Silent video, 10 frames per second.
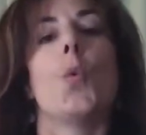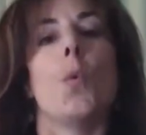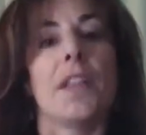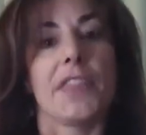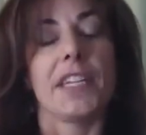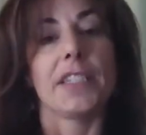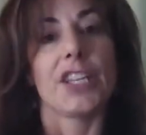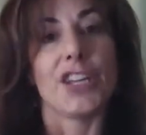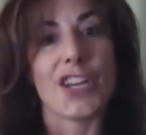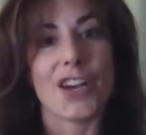One thing
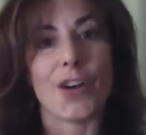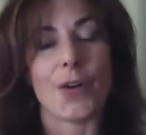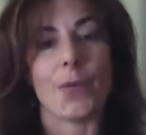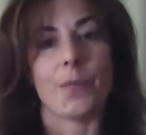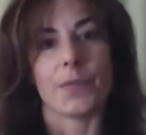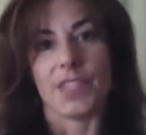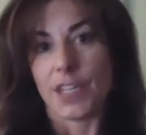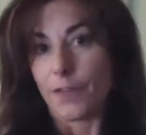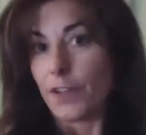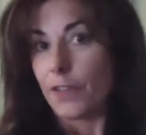to know,
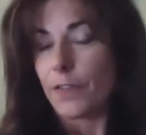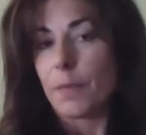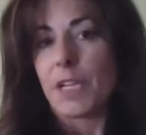different from